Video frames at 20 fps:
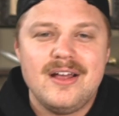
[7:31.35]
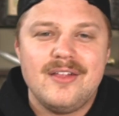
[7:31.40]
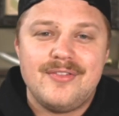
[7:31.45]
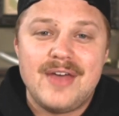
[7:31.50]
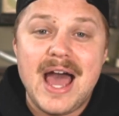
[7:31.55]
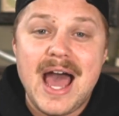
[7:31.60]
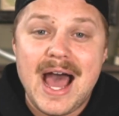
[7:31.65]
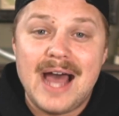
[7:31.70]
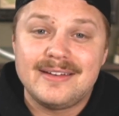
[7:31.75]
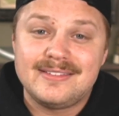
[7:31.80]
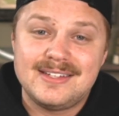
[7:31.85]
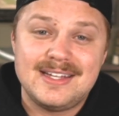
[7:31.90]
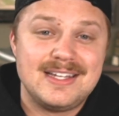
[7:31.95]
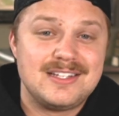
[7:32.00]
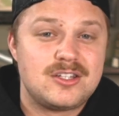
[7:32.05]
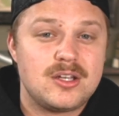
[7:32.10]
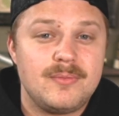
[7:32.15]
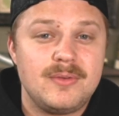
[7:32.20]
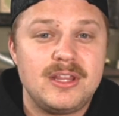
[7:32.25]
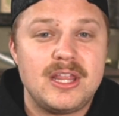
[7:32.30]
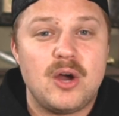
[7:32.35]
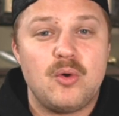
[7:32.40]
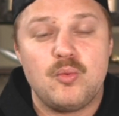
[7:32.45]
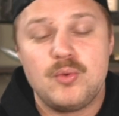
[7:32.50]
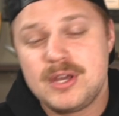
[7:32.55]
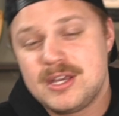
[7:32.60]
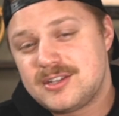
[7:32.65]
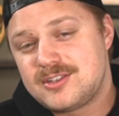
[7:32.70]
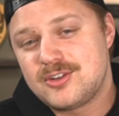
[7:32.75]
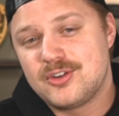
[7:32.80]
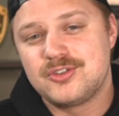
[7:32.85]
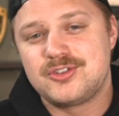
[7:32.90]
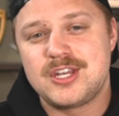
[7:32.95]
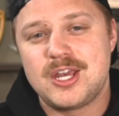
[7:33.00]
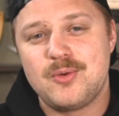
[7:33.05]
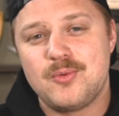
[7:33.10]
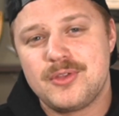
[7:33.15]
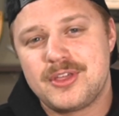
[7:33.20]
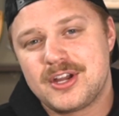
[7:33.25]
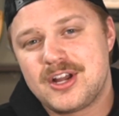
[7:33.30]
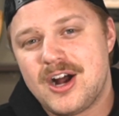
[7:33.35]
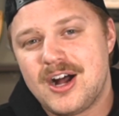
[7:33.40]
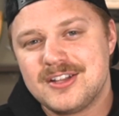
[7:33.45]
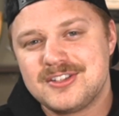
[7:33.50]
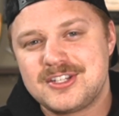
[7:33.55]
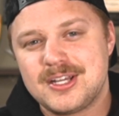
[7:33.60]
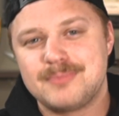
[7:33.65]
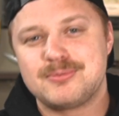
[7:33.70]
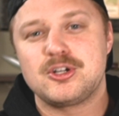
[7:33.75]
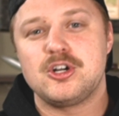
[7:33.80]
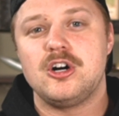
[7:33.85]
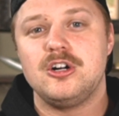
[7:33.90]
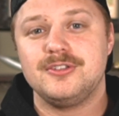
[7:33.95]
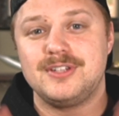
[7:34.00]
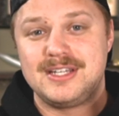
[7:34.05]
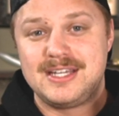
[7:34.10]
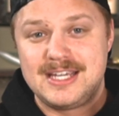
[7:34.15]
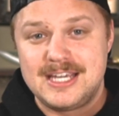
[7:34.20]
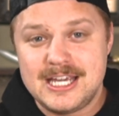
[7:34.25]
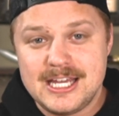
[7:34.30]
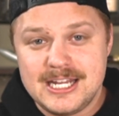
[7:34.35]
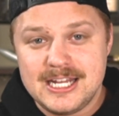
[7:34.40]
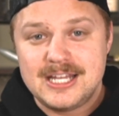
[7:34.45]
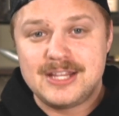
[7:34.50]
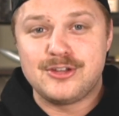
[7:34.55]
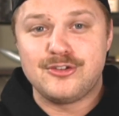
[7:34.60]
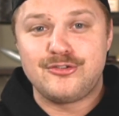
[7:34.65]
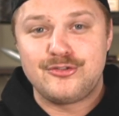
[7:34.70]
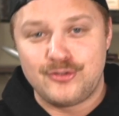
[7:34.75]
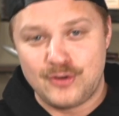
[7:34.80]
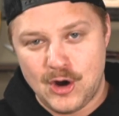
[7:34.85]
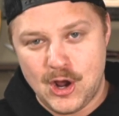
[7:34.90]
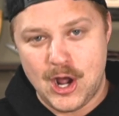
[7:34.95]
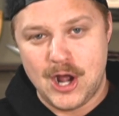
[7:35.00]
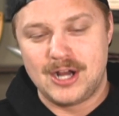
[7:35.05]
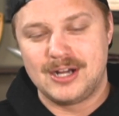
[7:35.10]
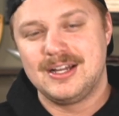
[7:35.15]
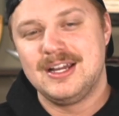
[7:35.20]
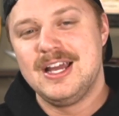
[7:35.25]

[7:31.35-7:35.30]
That is something that we associate with a concept called eating the frog,